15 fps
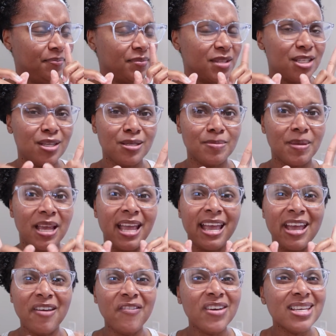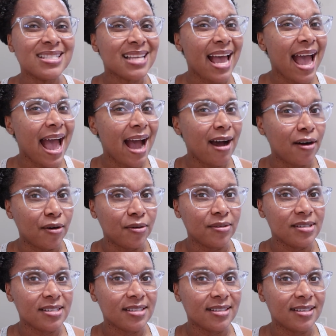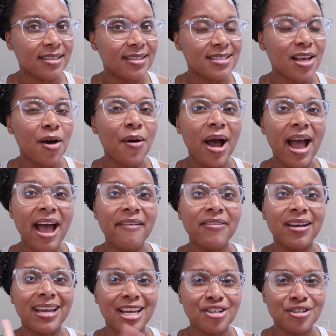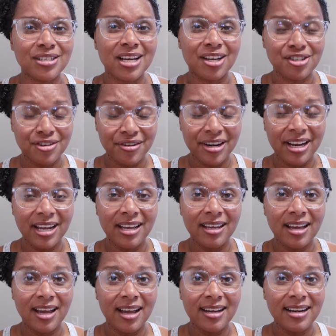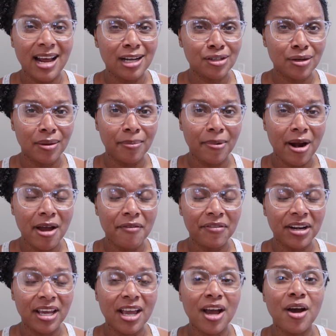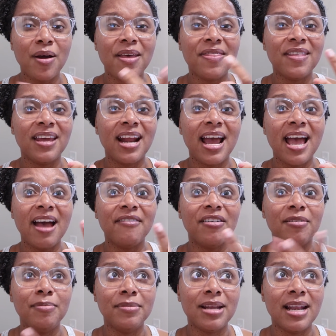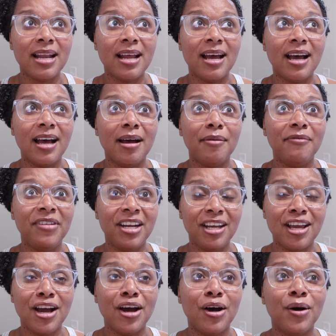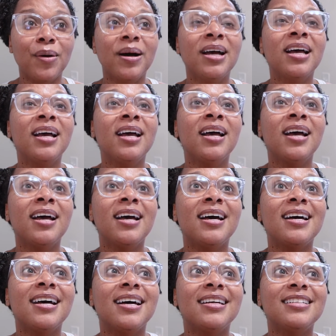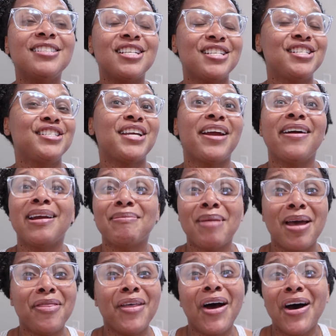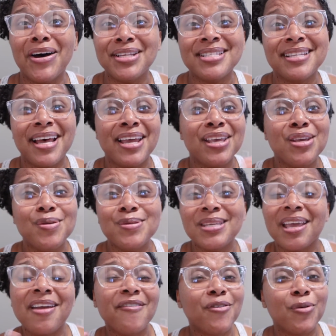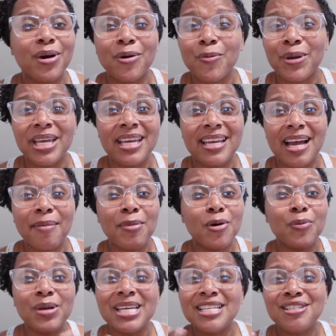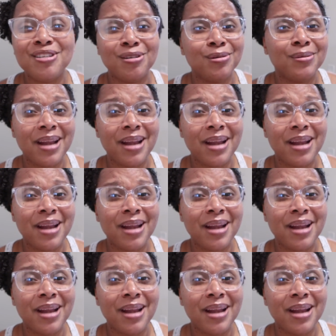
Excuse me, if it's out. So I have an introductory Natural and Brown video, and then I have a video just sharing my thoughts, like using it for a week. I'm on week 2